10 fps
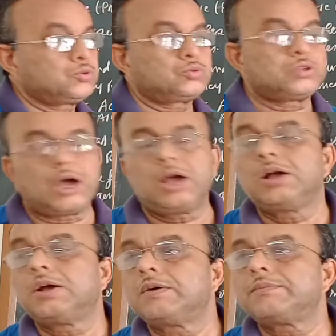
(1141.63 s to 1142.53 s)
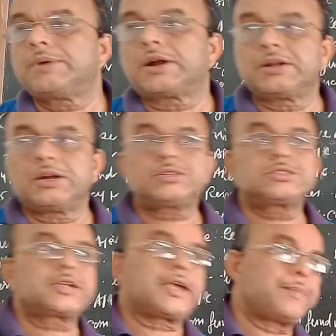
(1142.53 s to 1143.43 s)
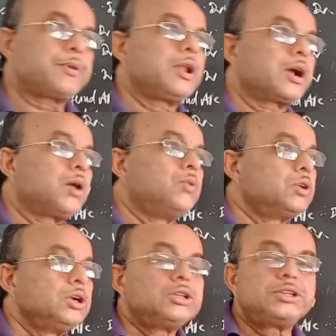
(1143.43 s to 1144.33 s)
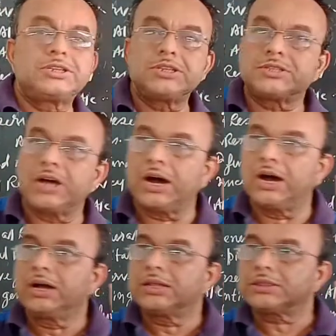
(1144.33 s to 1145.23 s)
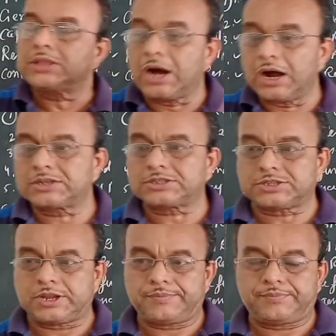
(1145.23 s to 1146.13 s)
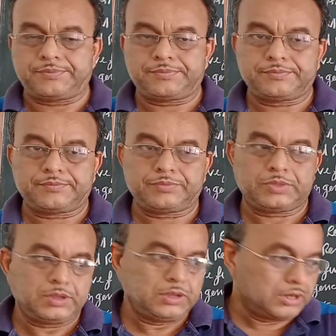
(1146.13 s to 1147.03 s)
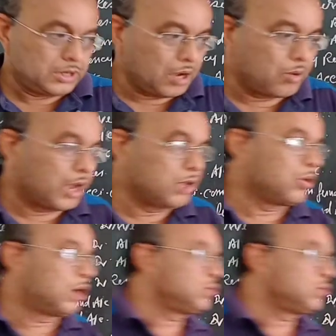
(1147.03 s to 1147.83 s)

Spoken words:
to the partner's capital account. This is the third step. Now I want